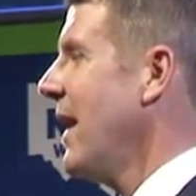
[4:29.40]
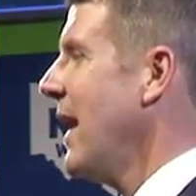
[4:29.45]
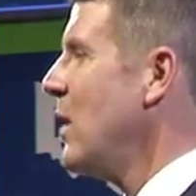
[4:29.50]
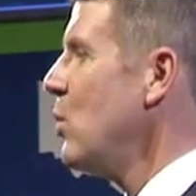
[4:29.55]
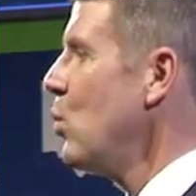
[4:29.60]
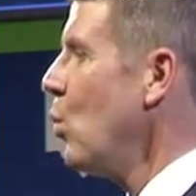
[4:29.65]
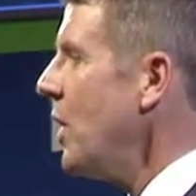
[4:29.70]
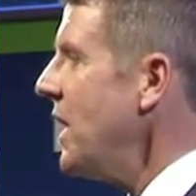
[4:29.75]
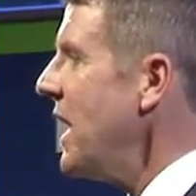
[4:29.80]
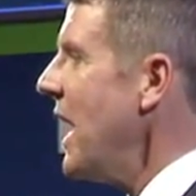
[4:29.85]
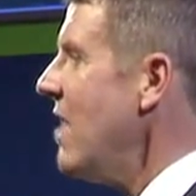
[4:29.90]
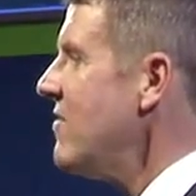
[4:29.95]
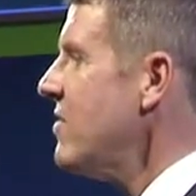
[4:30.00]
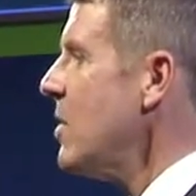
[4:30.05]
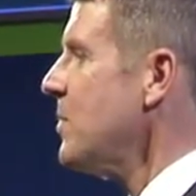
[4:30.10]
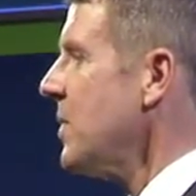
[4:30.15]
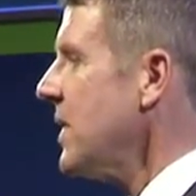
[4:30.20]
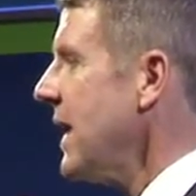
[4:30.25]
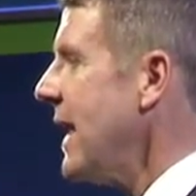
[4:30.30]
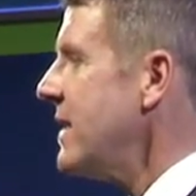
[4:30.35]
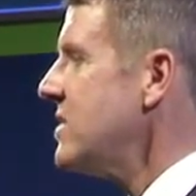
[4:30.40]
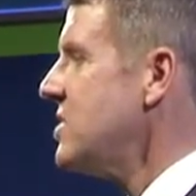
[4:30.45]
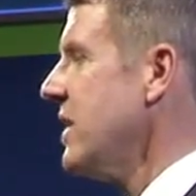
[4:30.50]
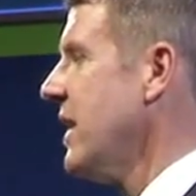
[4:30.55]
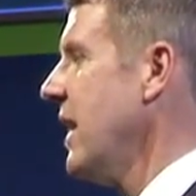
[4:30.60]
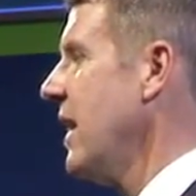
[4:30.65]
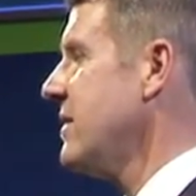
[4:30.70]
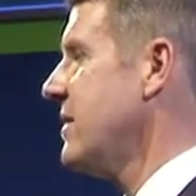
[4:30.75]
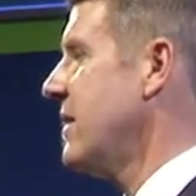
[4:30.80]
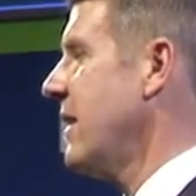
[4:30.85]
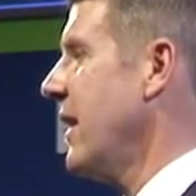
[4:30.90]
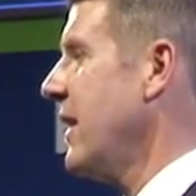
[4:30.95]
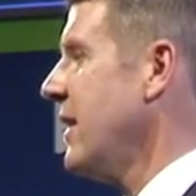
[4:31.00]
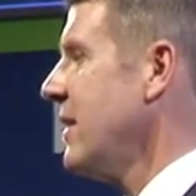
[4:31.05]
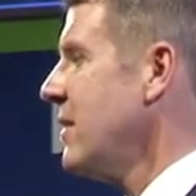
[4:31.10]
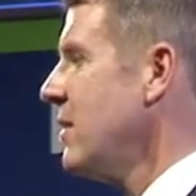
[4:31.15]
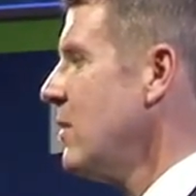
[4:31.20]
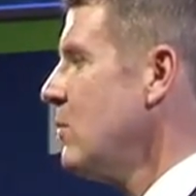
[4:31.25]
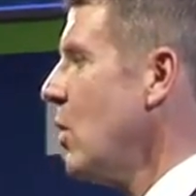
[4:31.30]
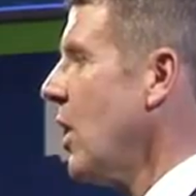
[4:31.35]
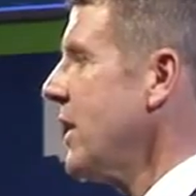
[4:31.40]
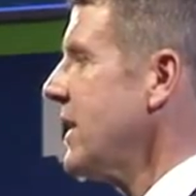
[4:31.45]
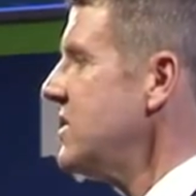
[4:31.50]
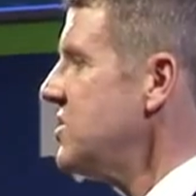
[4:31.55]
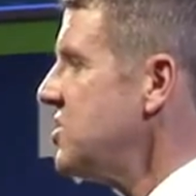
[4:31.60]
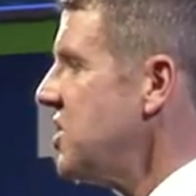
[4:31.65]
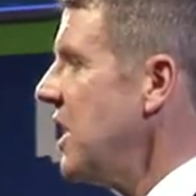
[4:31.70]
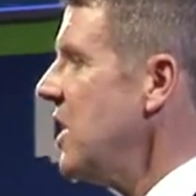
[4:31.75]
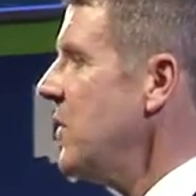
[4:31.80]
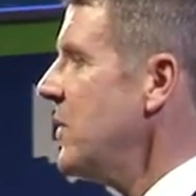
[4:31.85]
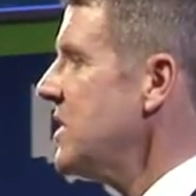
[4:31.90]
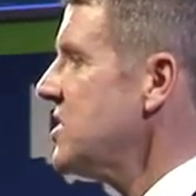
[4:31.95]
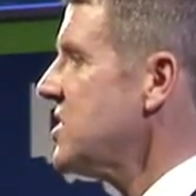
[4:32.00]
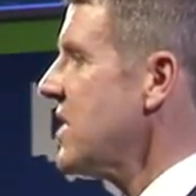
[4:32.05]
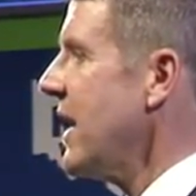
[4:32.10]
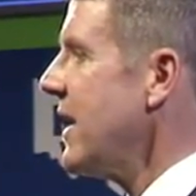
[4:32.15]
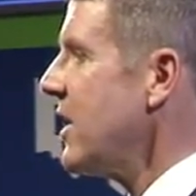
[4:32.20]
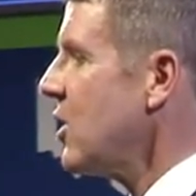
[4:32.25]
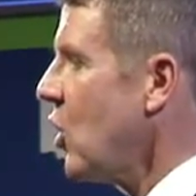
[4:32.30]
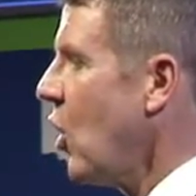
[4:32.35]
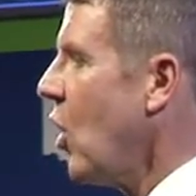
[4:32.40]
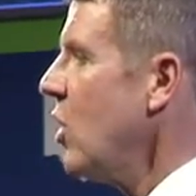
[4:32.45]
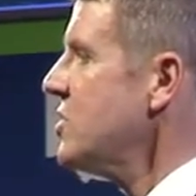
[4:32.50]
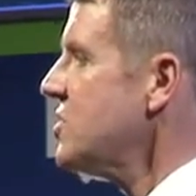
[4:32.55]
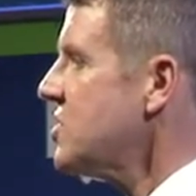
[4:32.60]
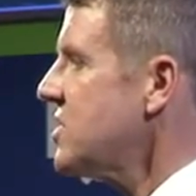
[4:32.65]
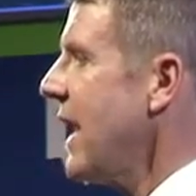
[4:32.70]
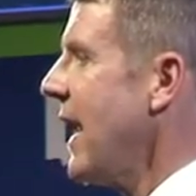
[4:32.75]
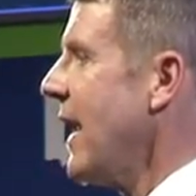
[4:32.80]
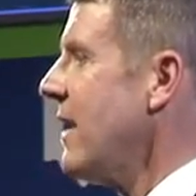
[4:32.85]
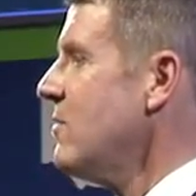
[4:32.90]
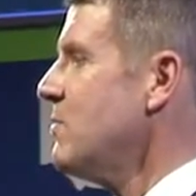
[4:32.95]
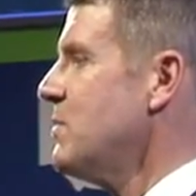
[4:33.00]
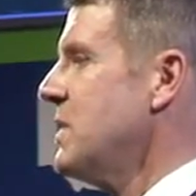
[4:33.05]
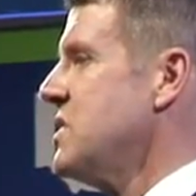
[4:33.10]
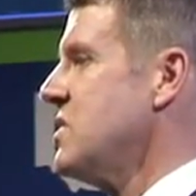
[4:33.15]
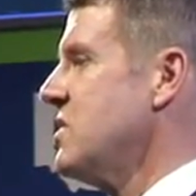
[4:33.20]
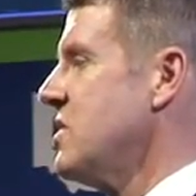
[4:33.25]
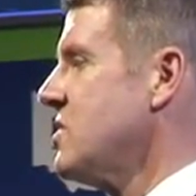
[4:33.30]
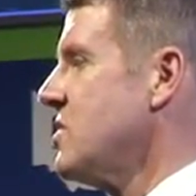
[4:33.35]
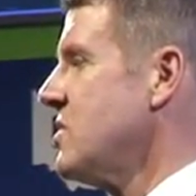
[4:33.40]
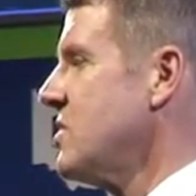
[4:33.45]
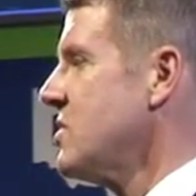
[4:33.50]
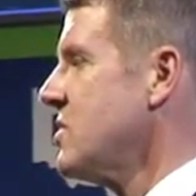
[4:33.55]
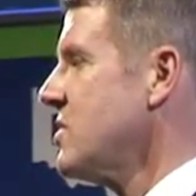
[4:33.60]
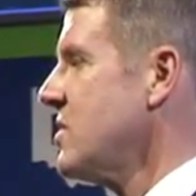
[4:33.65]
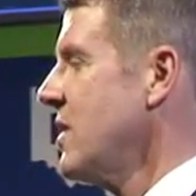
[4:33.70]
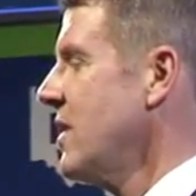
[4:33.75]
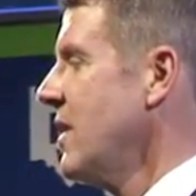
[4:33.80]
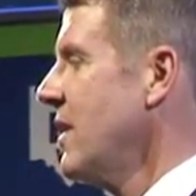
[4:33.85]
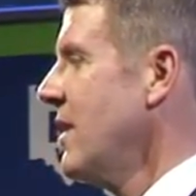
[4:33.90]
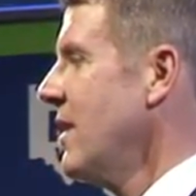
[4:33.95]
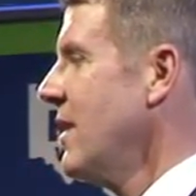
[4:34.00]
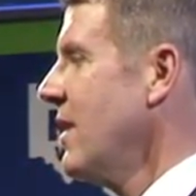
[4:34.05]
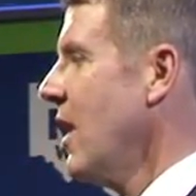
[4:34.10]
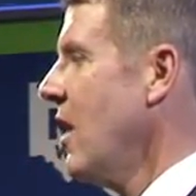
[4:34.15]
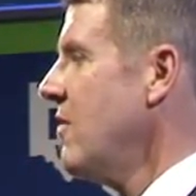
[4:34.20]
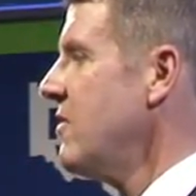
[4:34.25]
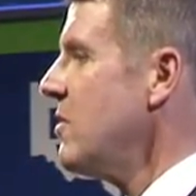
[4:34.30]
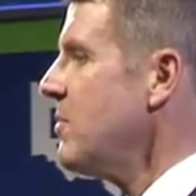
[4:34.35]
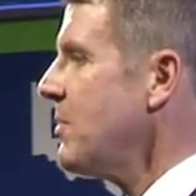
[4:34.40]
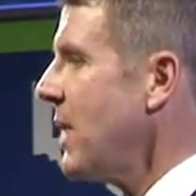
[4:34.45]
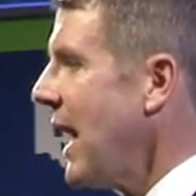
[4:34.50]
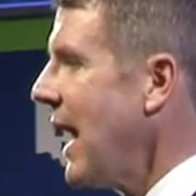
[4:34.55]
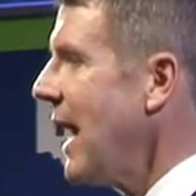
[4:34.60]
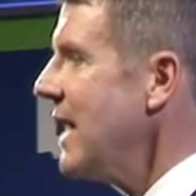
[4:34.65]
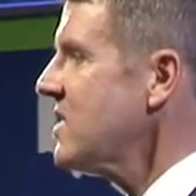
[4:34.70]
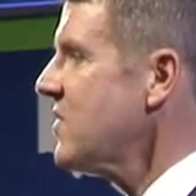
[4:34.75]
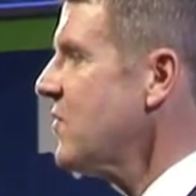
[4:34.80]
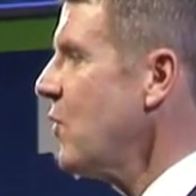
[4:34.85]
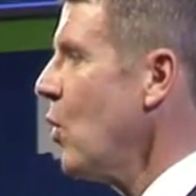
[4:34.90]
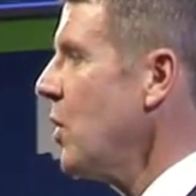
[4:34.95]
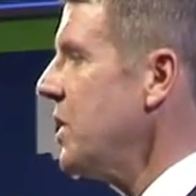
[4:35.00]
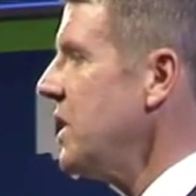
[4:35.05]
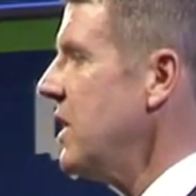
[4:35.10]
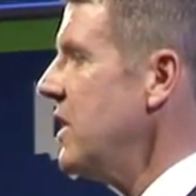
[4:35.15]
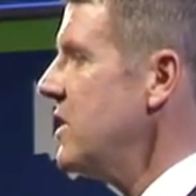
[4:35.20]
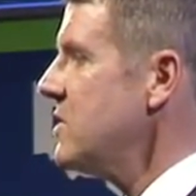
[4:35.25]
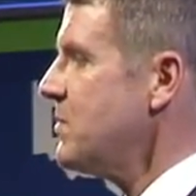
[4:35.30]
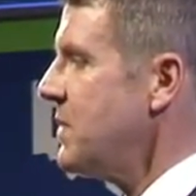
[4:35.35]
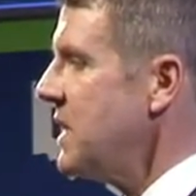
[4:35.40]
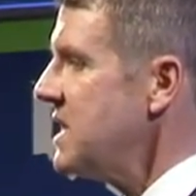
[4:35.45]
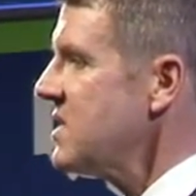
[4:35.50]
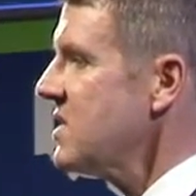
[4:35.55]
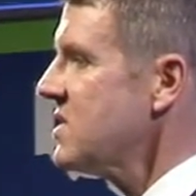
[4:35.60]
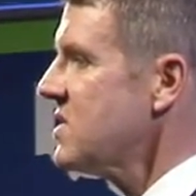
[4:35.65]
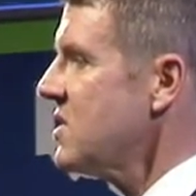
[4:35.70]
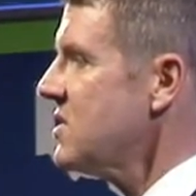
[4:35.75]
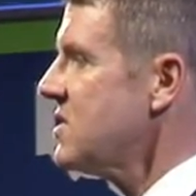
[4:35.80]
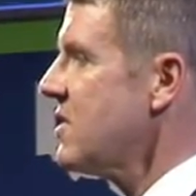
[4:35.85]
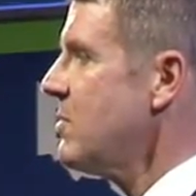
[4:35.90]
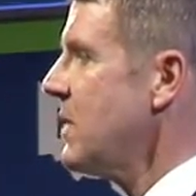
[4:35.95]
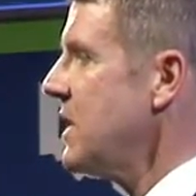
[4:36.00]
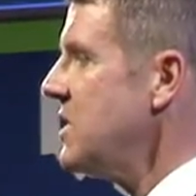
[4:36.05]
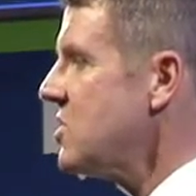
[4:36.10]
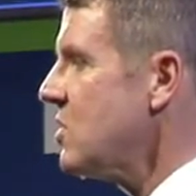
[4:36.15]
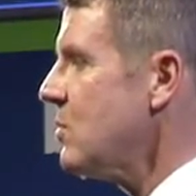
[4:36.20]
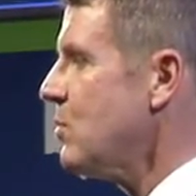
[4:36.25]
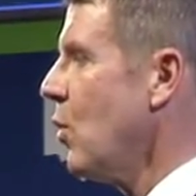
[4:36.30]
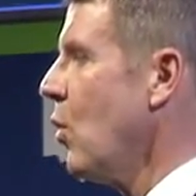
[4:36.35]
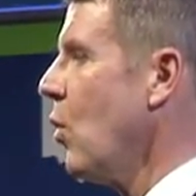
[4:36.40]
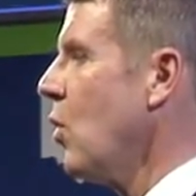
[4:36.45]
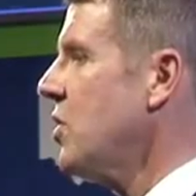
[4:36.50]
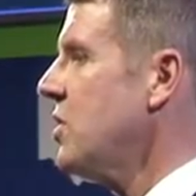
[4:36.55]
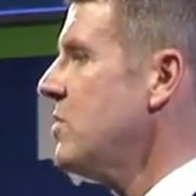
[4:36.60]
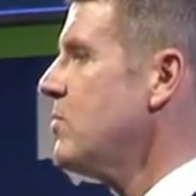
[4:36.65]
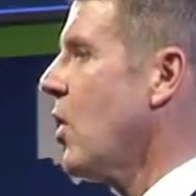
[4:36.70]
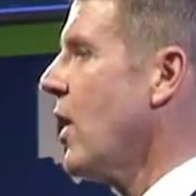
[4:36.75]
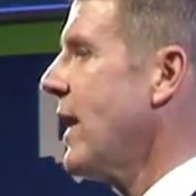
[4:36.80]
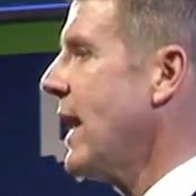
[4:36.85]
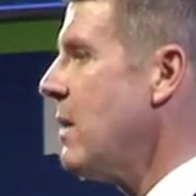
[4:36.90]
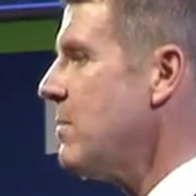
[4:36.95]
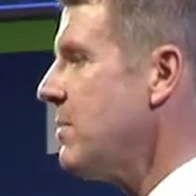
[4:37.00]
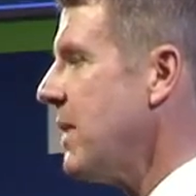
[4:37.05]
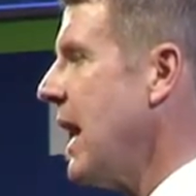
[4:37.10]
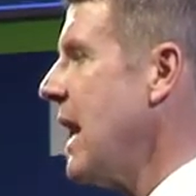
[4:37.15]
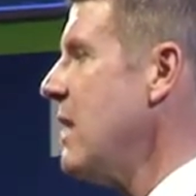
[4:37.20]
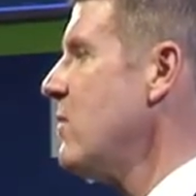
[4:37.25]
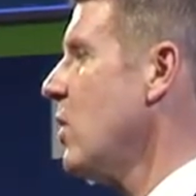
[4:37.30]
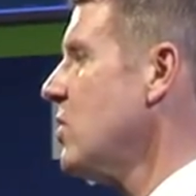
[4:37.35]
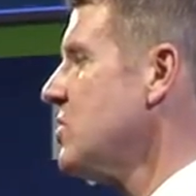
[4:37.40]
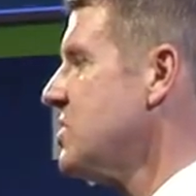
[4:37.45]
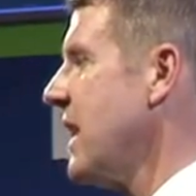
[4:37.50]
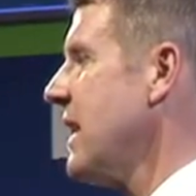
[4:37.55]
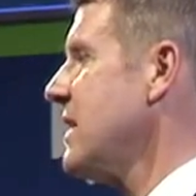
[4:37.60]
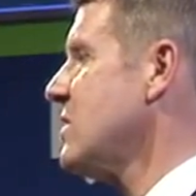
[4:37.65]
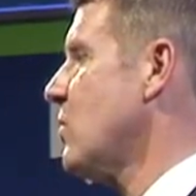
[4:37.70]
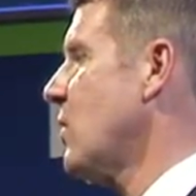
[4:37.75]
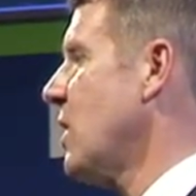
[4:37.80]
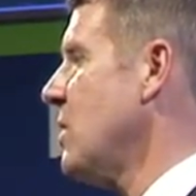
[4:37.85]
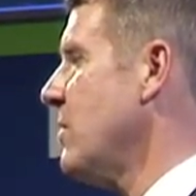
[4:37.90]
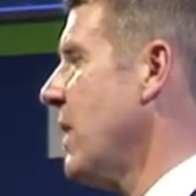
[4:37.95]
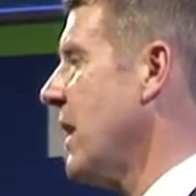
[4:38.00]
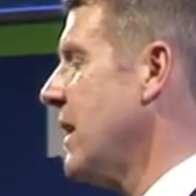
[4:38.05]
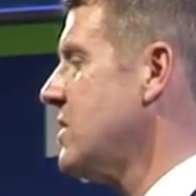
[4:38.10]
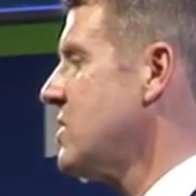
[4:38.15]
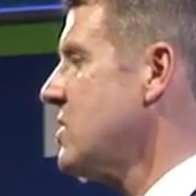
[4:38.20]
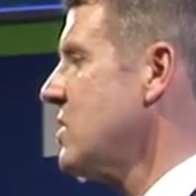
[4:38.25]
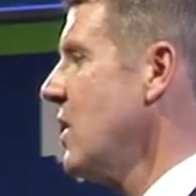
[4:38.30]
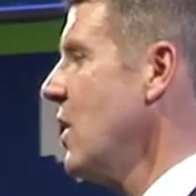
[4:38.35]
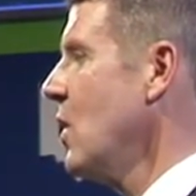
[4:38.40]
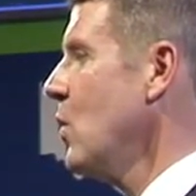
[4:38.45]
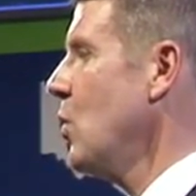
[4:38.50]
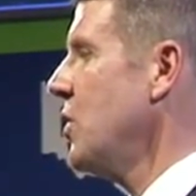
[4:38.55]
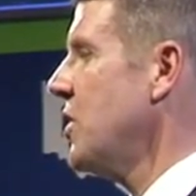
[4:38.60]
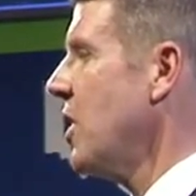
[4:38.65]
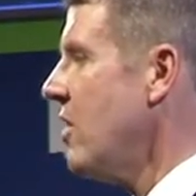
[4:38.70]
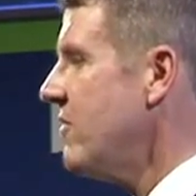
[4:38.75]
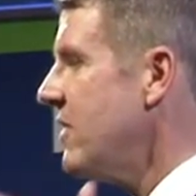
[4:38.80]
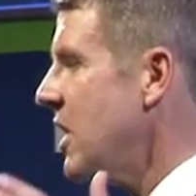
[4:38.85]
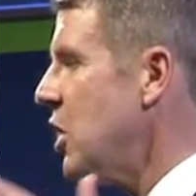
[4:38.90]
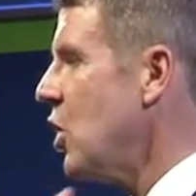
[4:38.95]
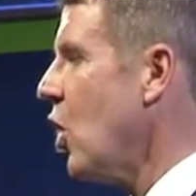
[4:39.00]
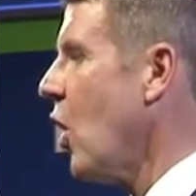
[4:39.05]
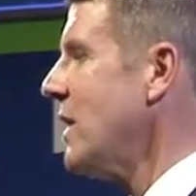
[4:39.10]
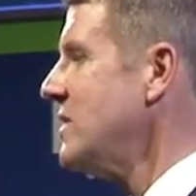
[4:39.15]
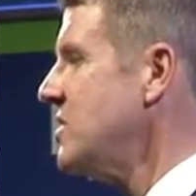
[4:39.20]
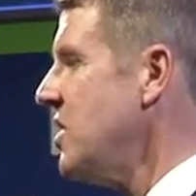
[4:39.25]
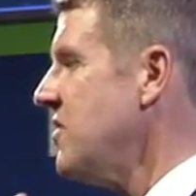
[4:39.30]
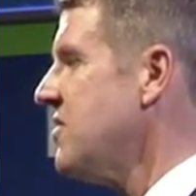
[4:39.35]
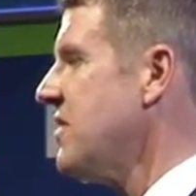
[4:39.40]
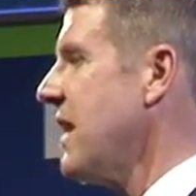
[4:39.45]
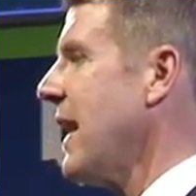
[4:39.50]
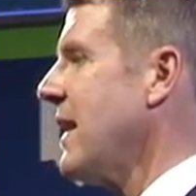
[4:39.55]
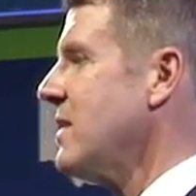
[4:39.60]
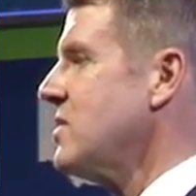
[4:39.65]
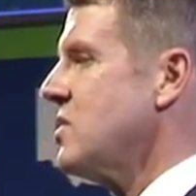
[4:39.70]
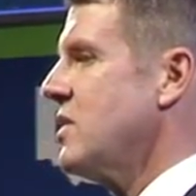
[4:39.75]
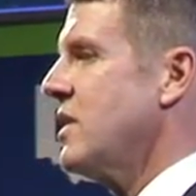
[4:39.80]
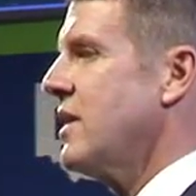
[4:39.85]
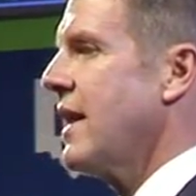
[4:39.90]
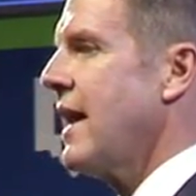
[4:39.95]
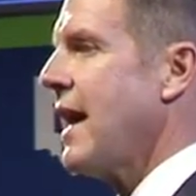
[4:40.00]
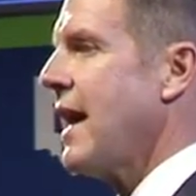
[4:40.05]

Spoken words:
And we have a plan to get there by continuing to take costs out of businesses. Over the past 4 years, businesses have been supported by our payroll tax rebates with over 90,000